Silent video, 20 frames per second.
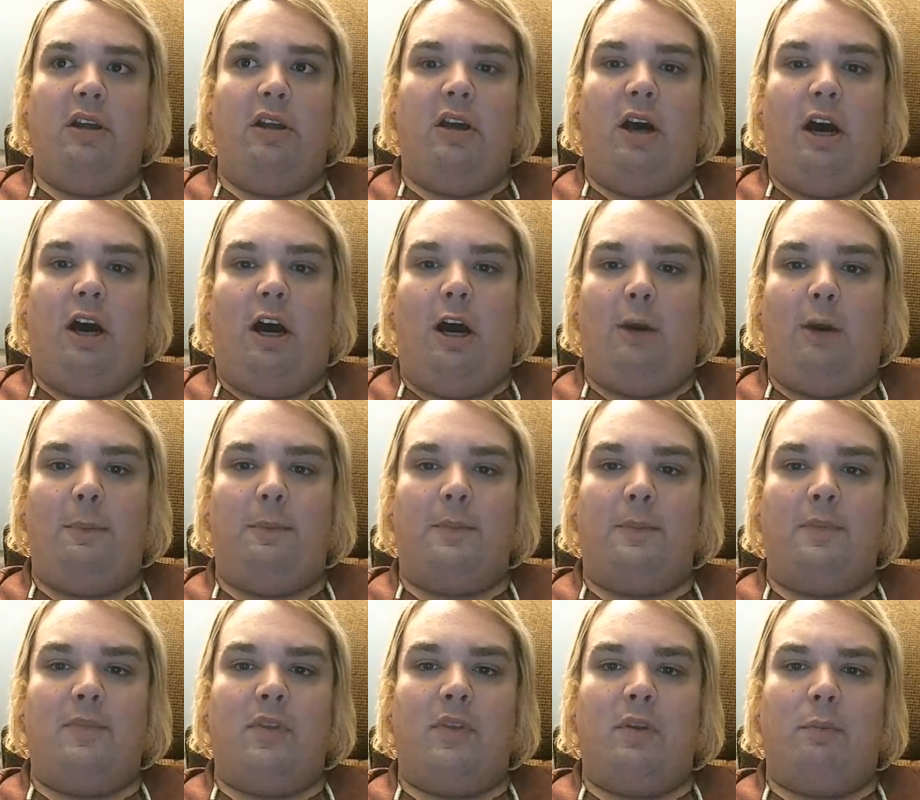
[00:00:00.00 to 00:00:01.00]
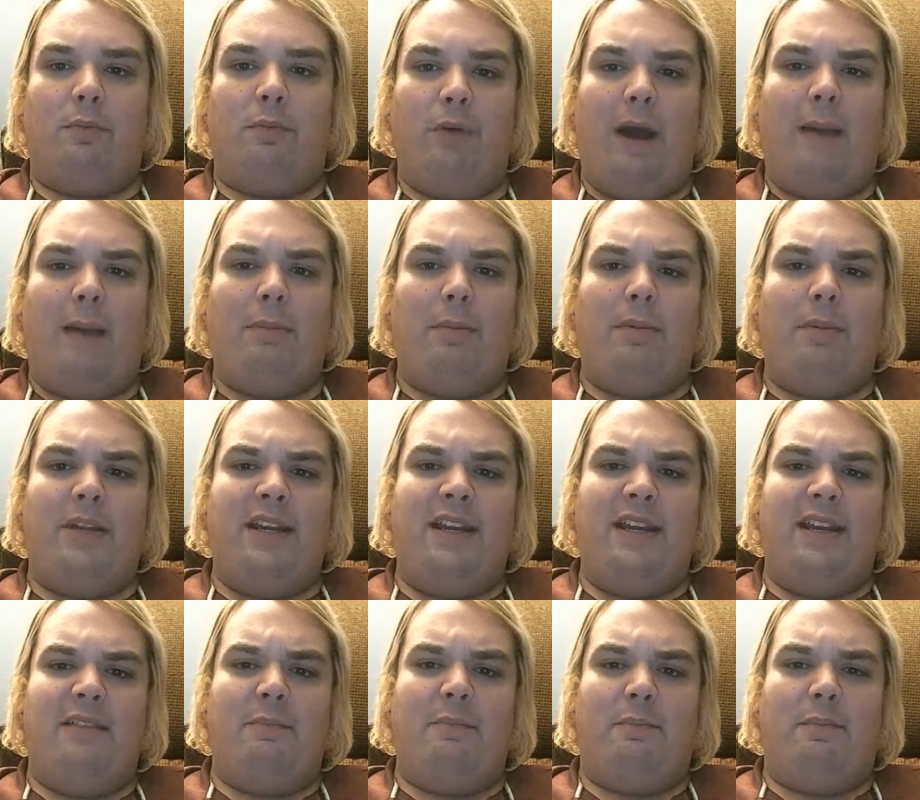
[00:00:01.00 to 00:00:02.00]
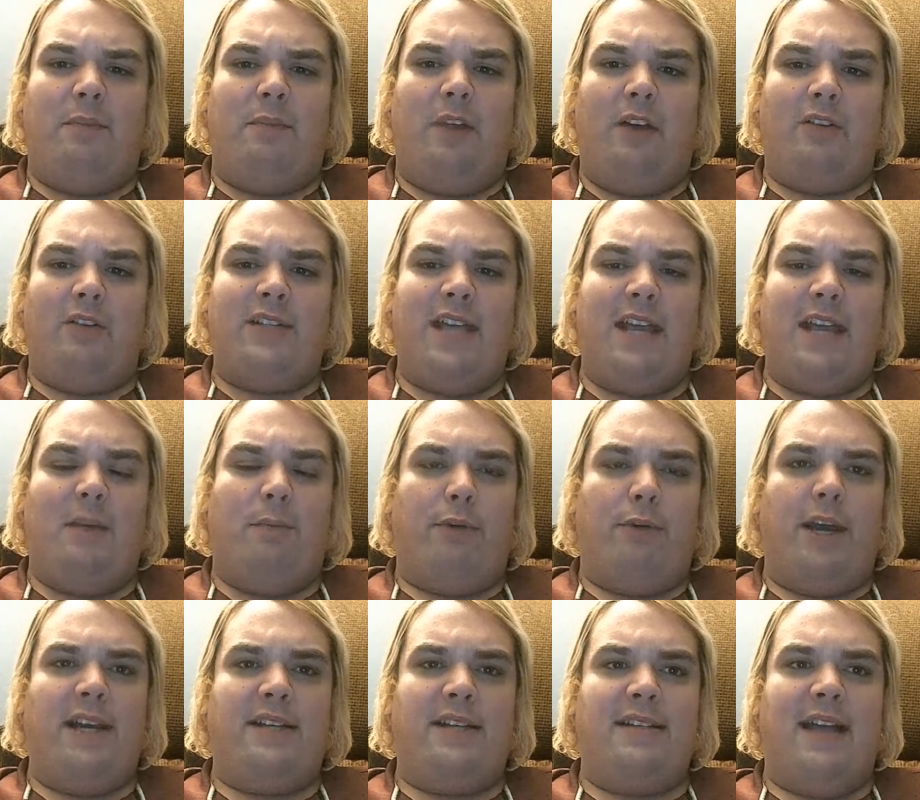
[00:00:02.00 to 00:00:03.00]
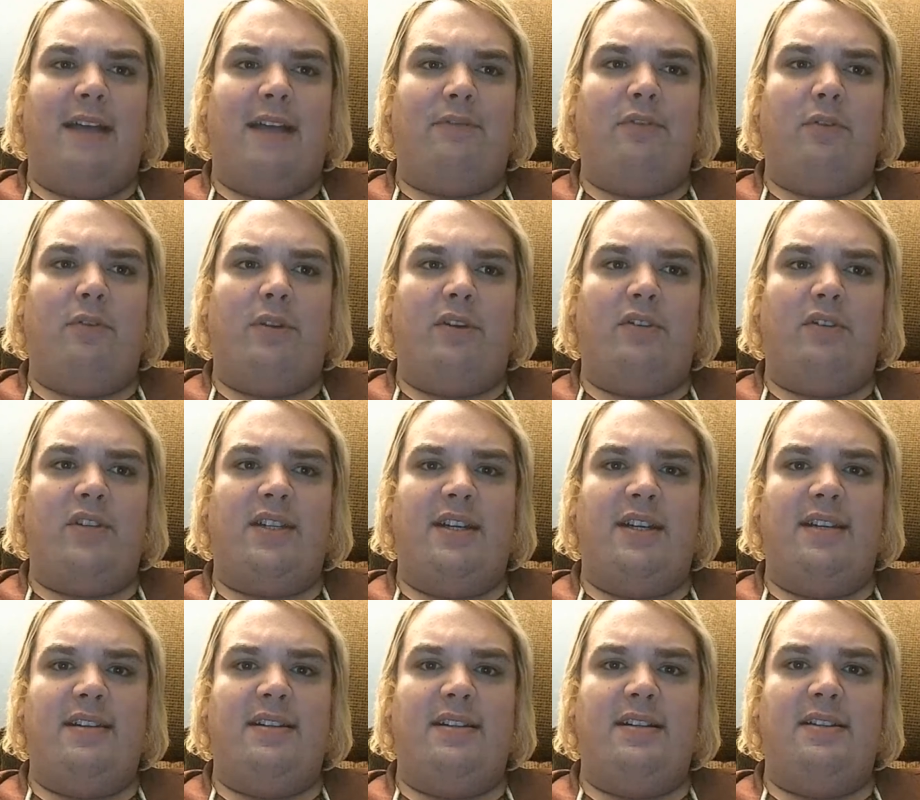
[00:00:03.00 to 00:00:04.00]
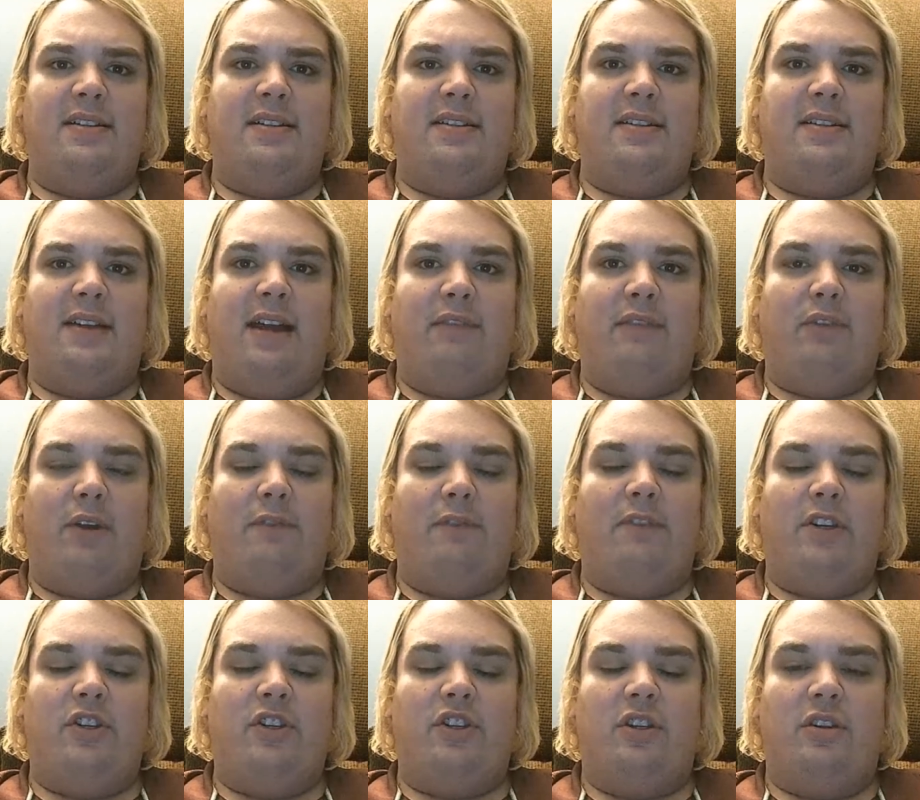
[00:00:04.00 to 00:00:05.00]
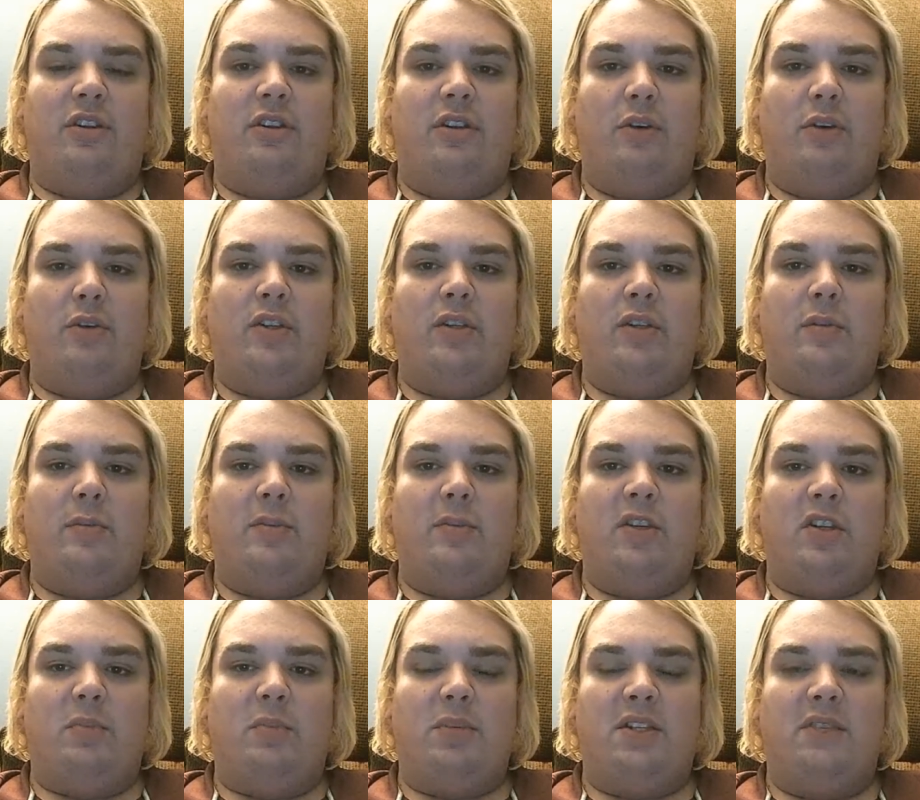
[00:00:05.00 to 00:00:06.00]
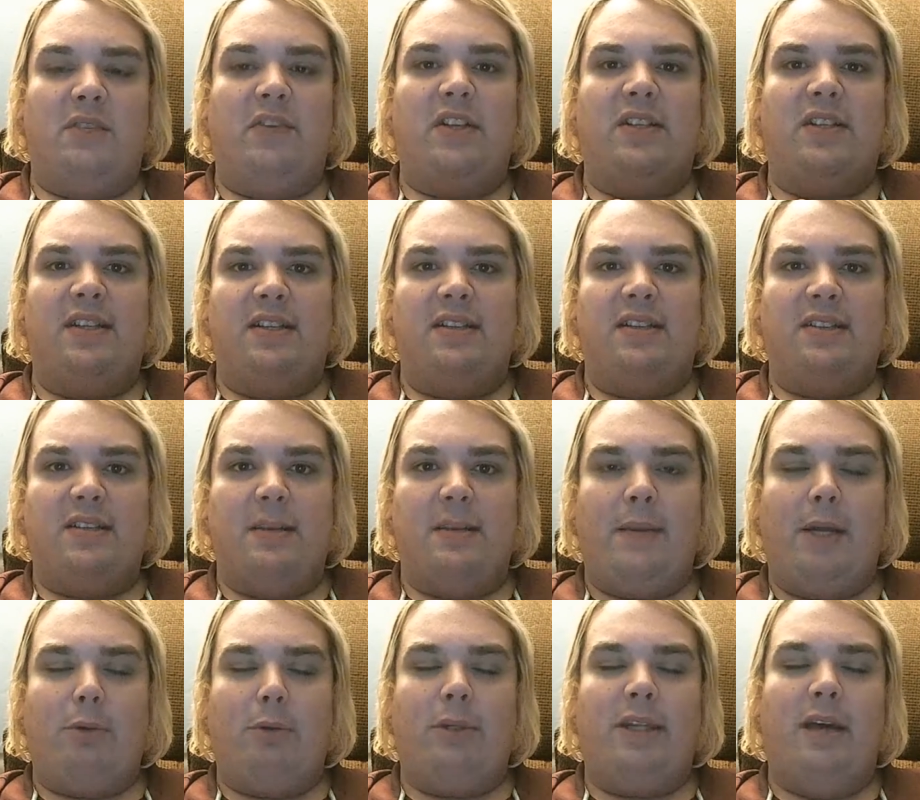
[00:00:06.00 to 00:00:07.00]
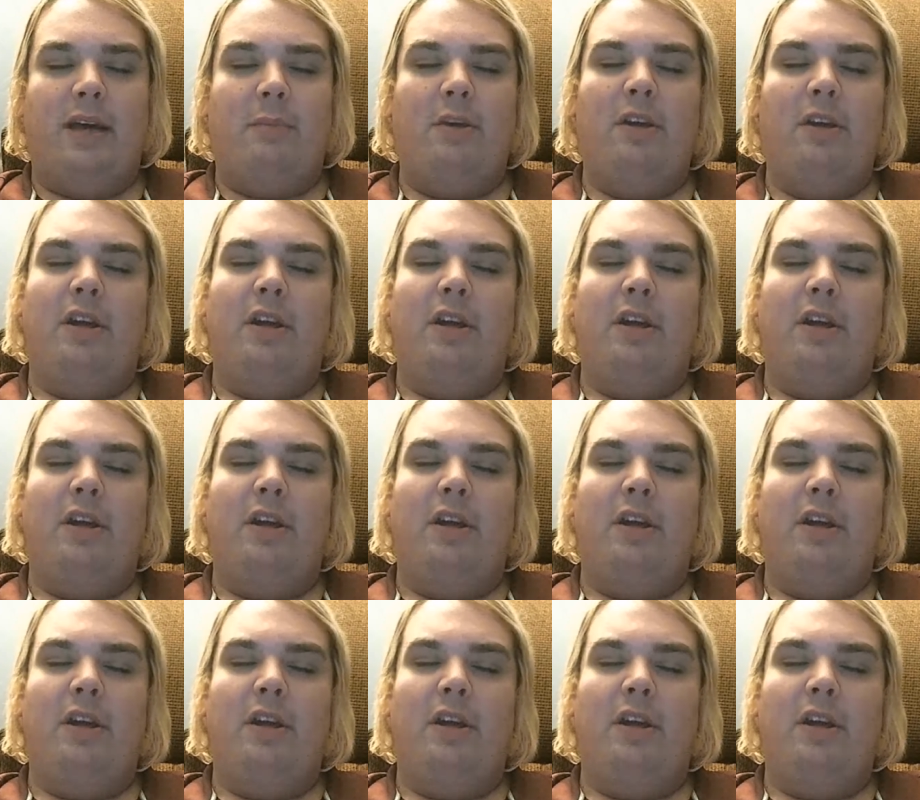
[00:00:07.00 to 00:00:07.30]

Um, probably they'll take breaks after their seasons, after I finish those the specific seasons I'm on with them.